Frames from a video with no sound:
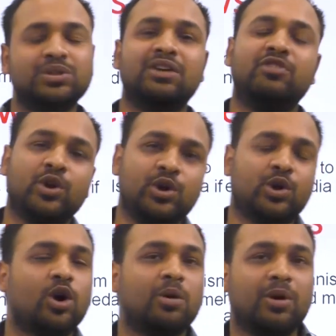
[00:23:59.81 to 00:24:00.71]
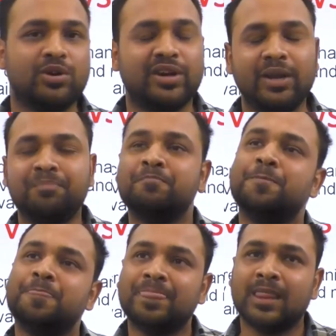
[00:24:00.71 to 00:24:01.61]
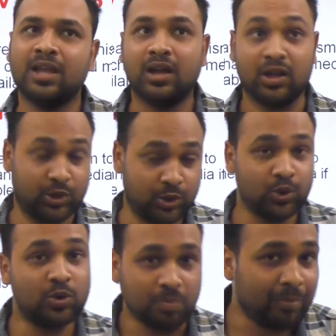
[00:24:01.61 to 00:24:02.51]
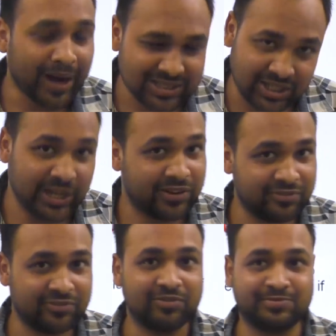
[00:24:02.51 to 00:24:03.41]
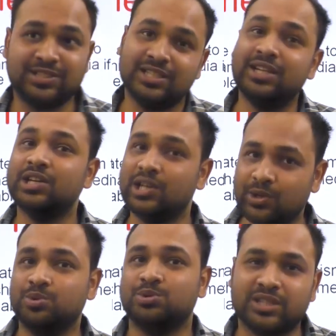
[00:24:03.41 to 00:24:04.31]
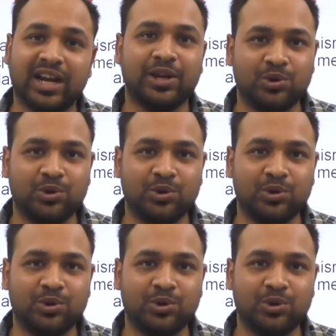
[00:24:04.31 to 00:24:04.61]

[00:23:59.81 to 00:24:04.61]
that we're going to talk about today. You must have seen news, right?